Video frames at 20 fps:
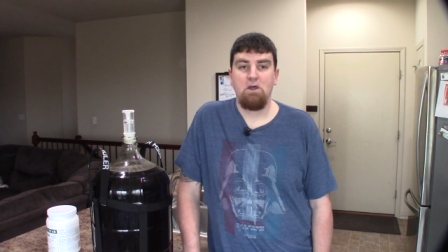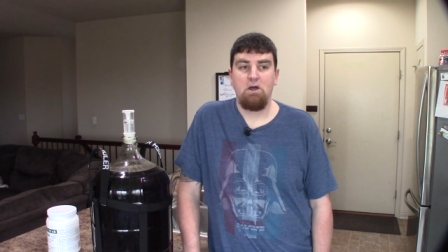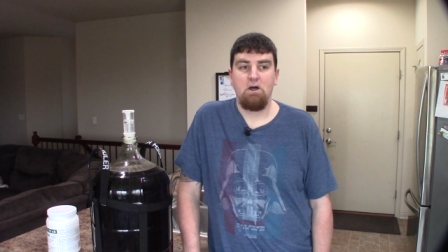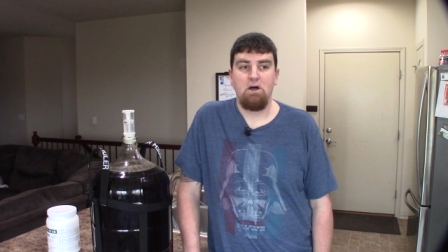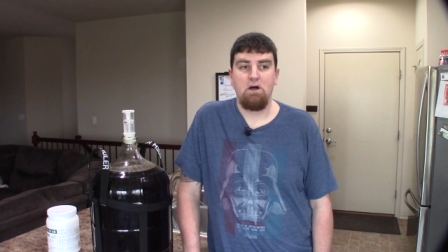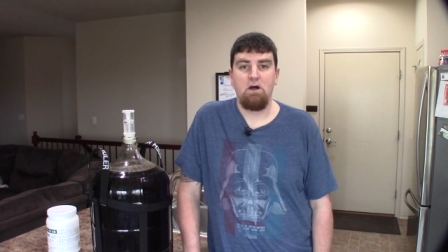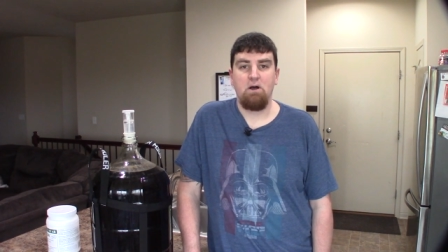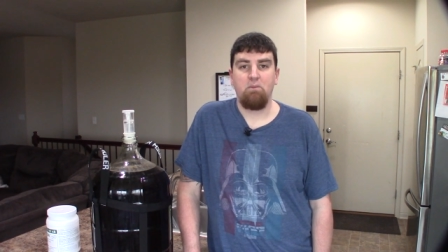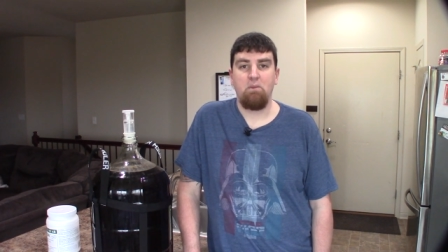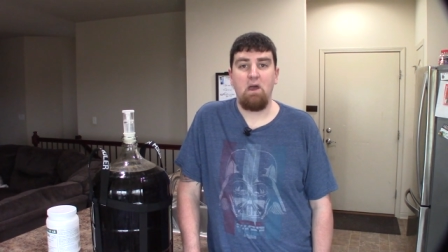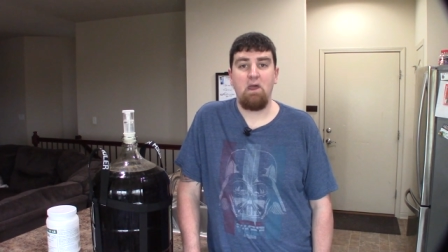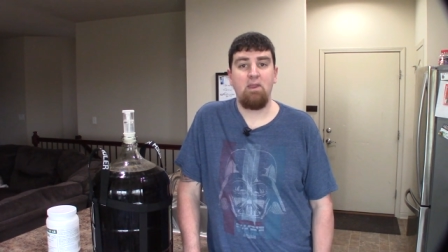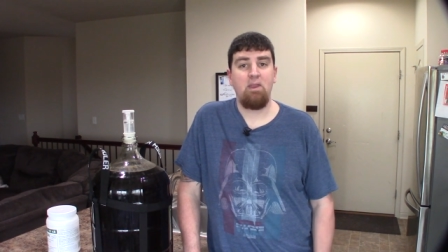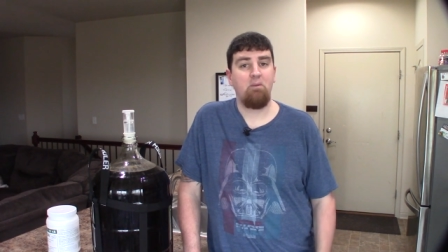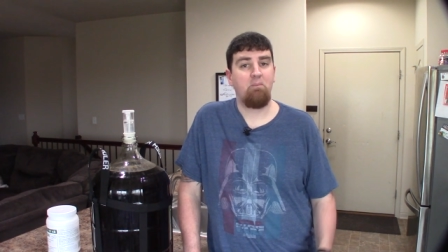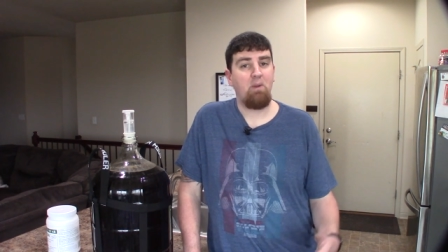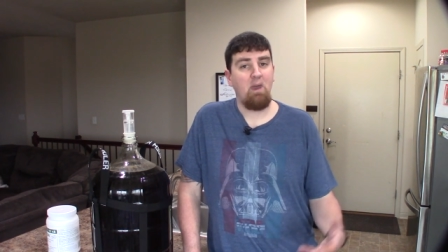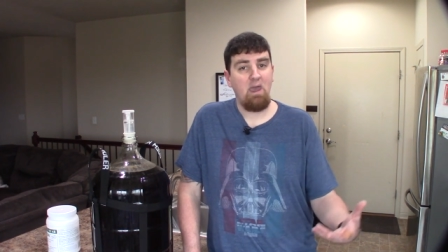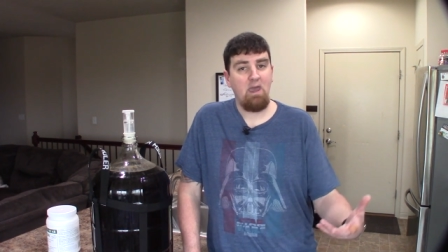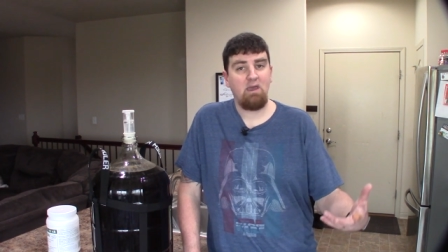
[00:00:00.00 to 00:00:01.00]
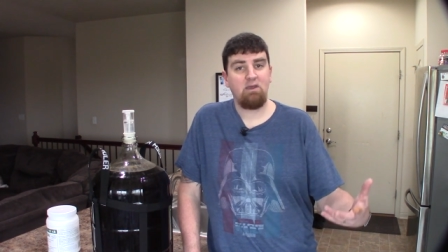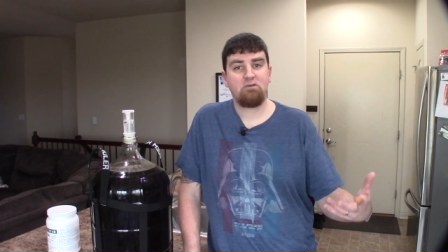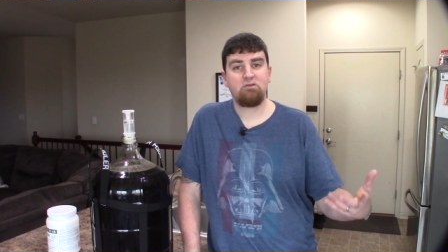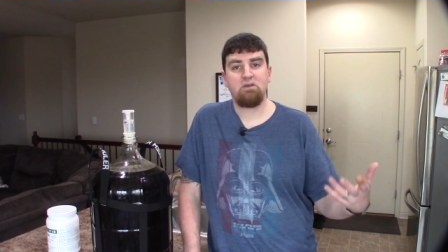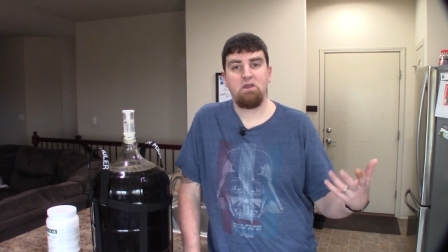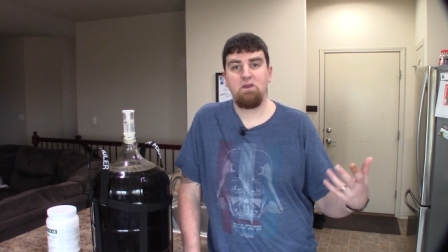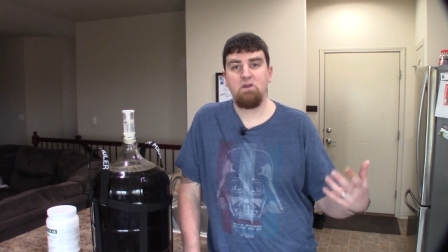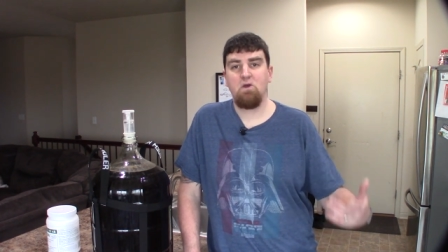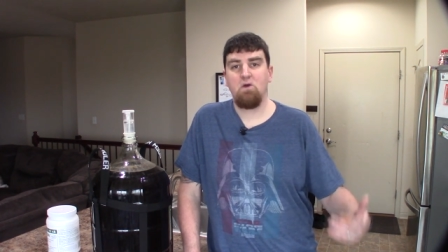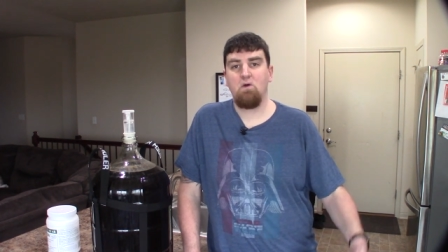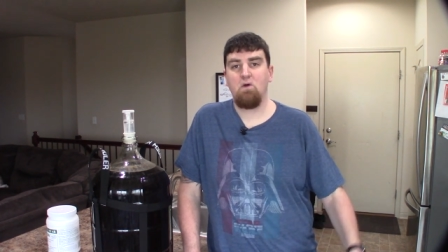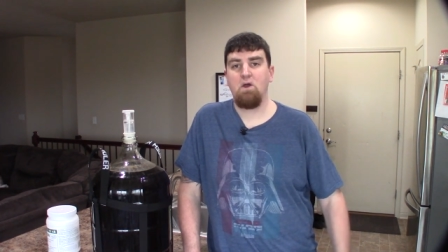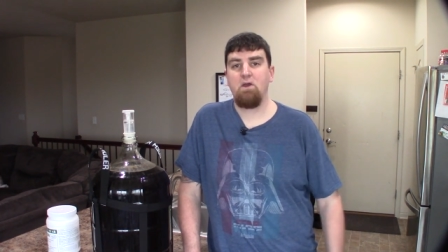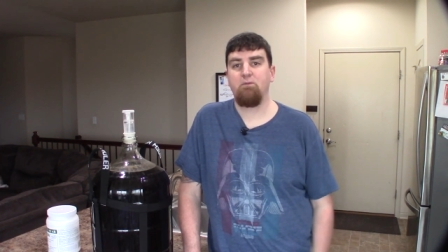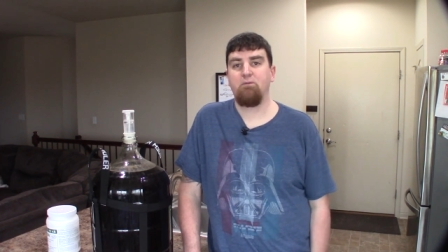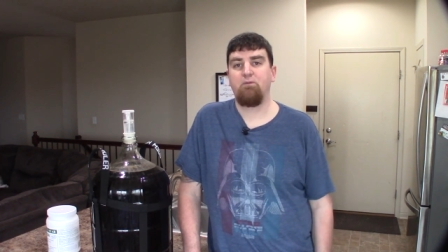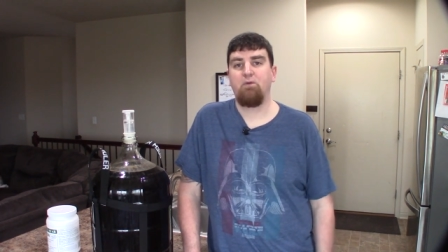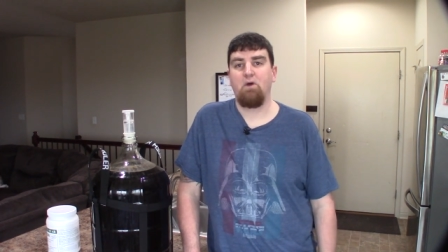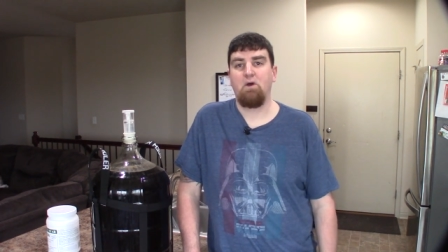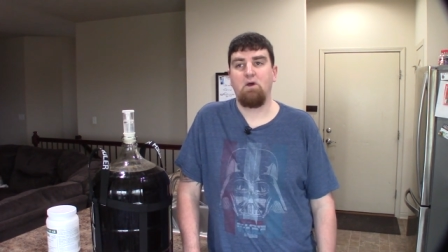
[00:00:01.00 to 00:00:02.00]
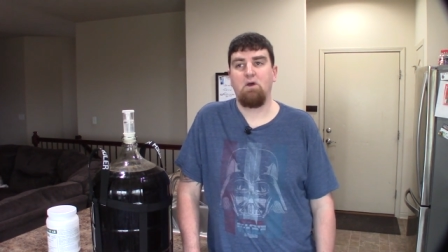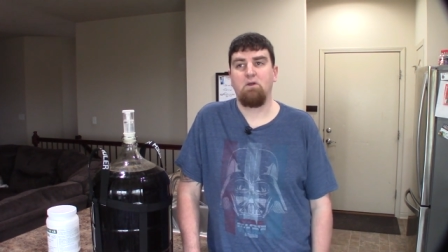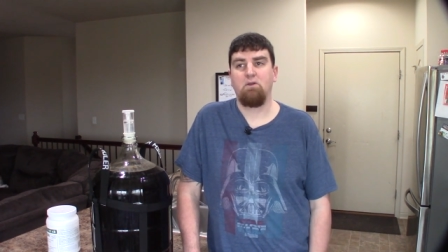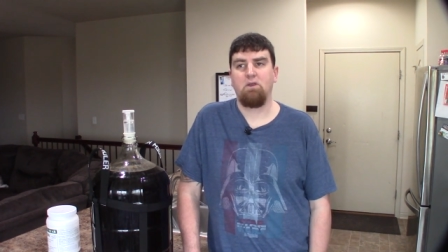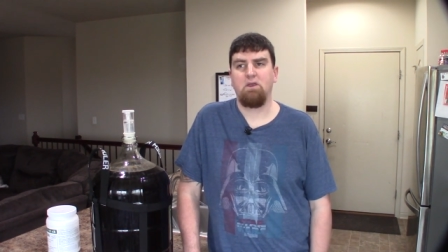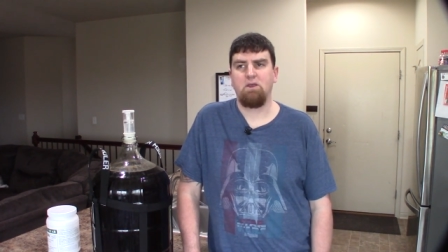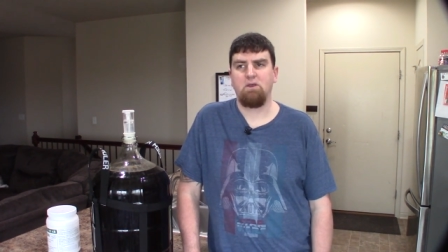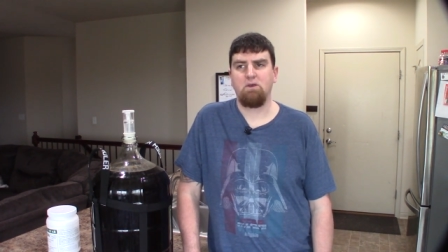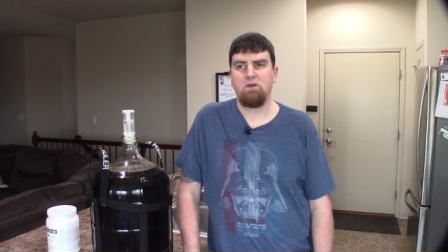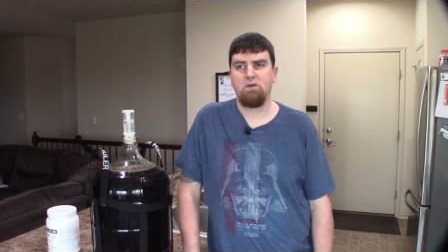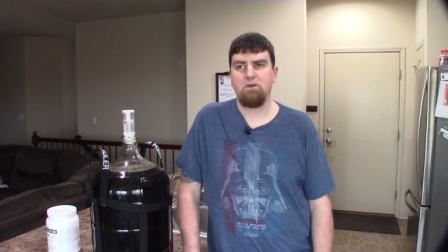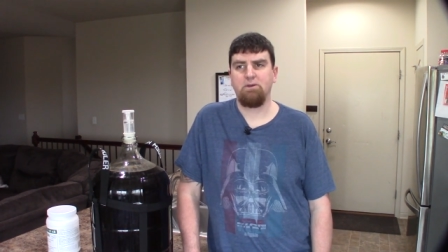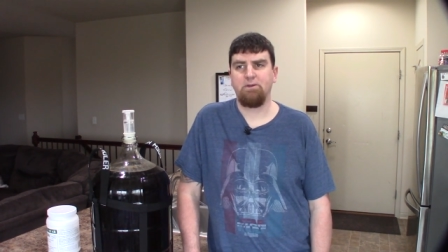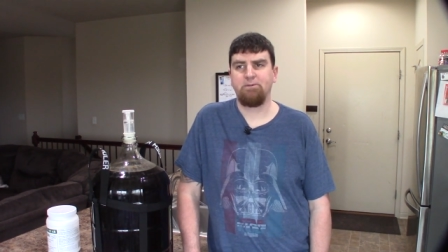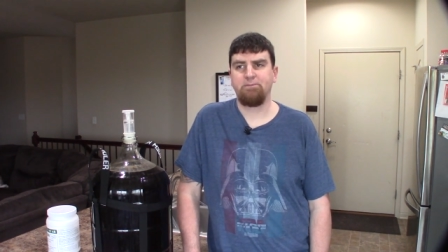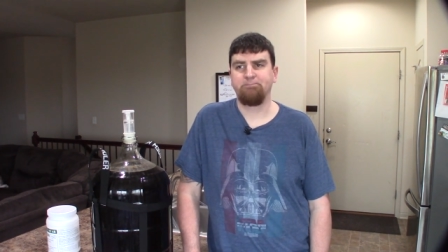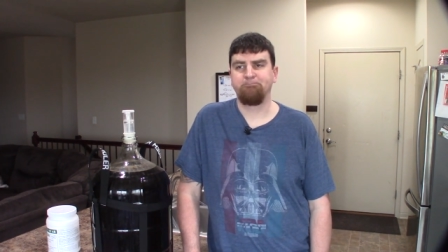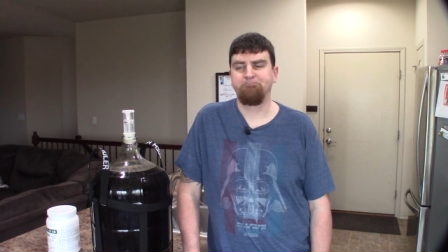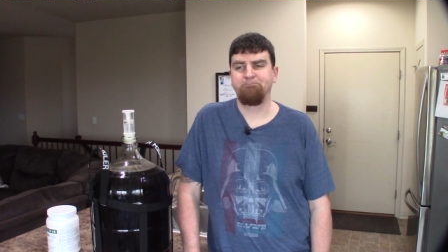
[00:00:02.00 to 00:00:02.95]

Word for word: Um, in the past, I know I've uh, like, um,